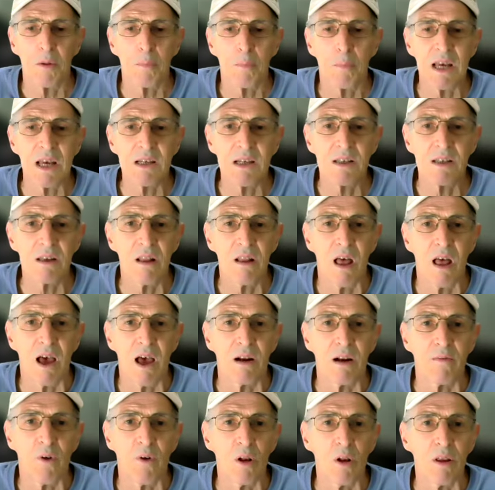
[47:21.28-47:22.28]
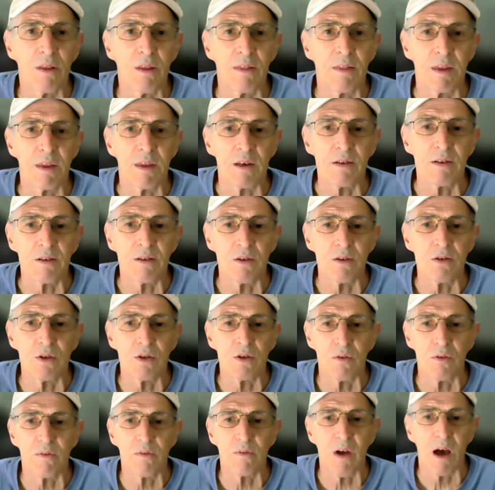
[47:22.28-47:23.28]
the baseline of all of this is
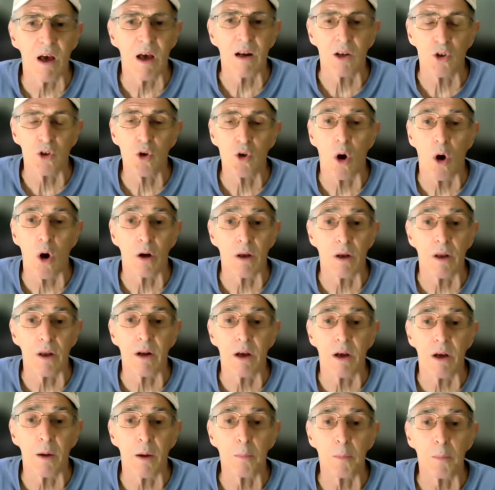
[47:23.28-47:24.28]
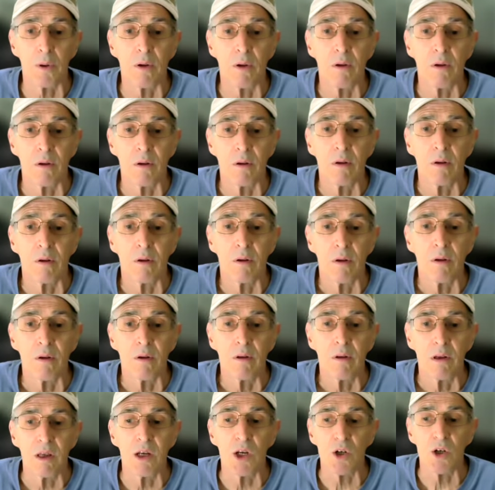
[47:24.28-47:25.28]
you've got to talk it up.
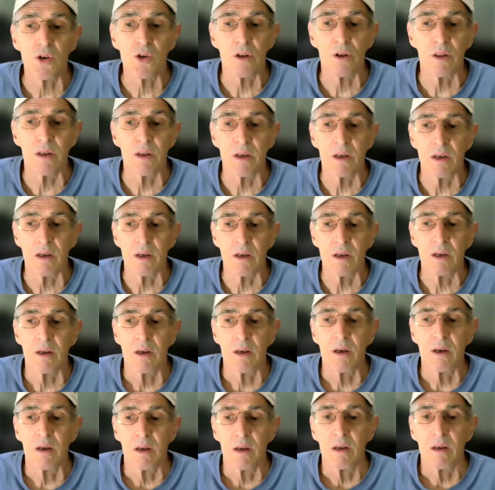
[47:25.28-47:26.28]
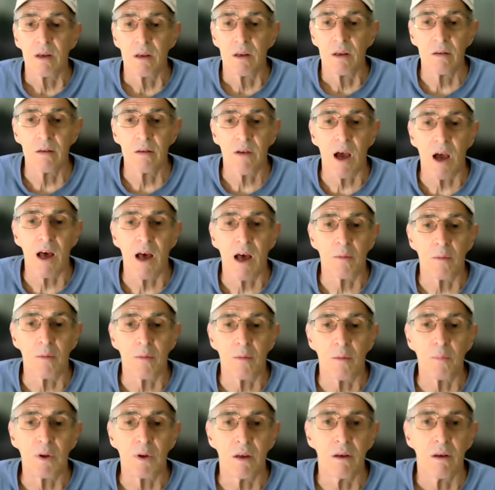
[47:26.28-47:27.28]
Initially, you've got to
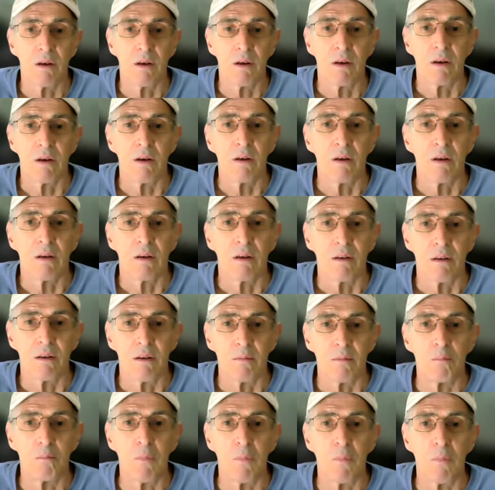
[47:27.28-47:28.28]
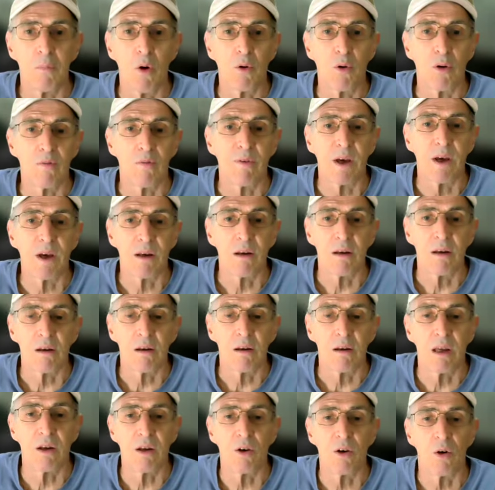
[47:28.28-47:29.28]
be motivated
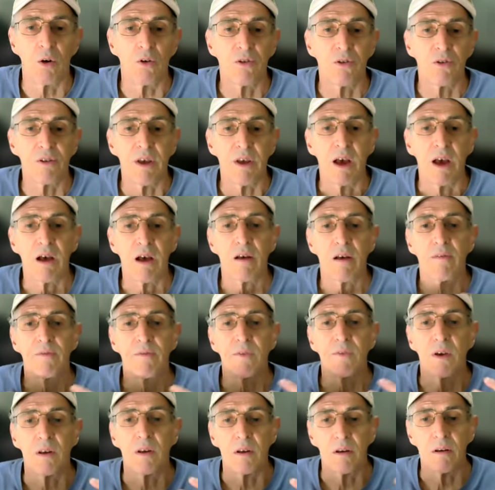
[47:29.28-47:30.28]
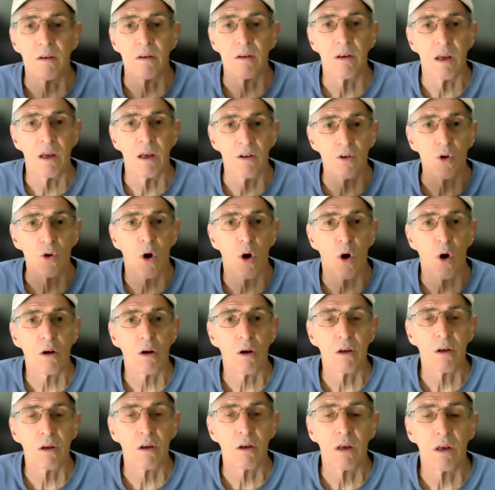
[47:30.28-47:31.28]
in yourself and
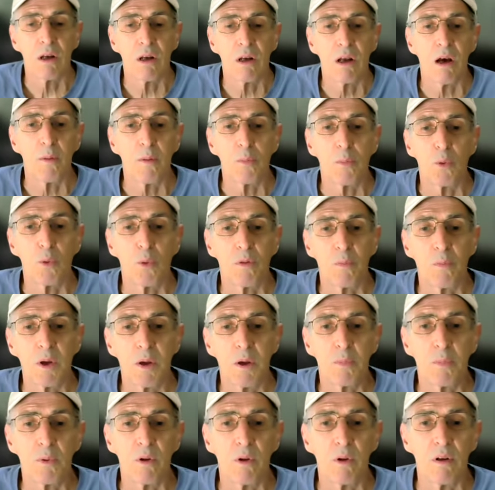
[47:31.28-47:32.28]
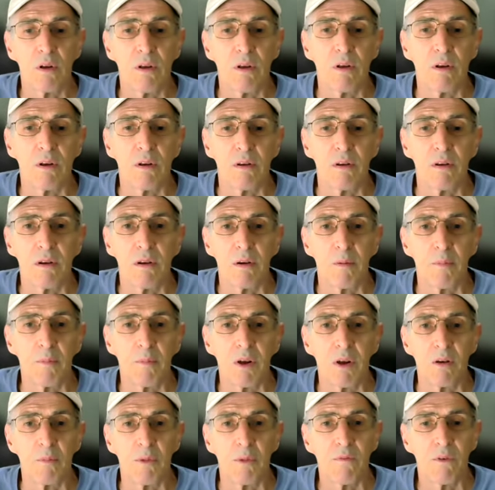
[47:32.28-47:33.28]
talking it up with people. And I
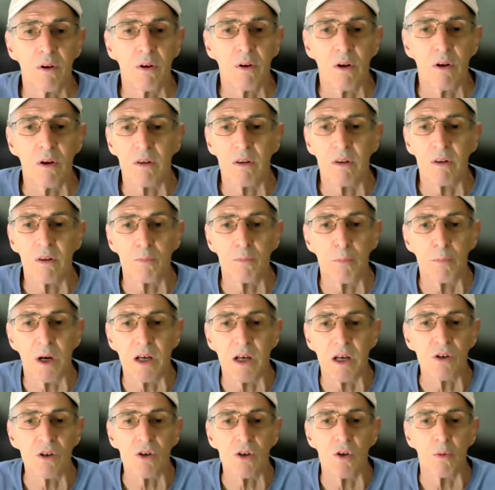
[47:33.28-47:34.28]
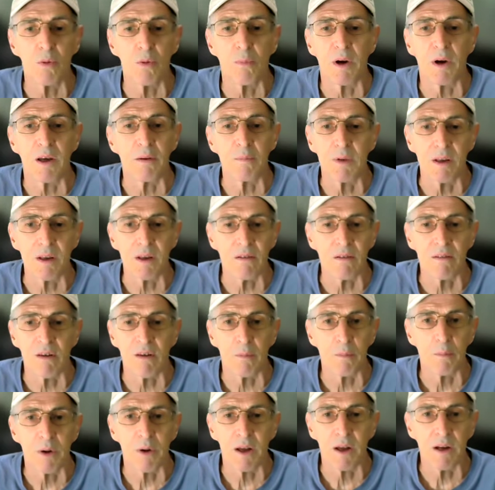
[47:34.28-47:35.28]
mean, even on the bus, you might meet
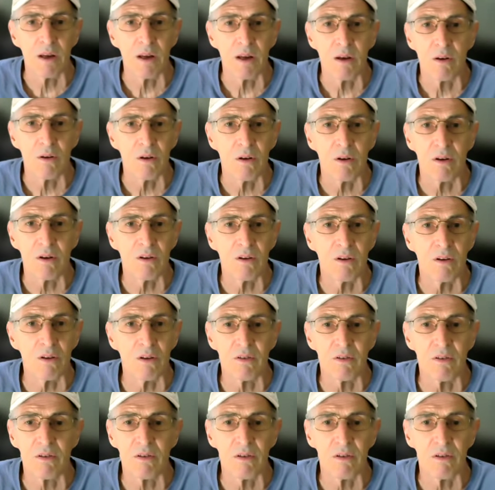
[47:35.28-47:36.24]
somebody. You just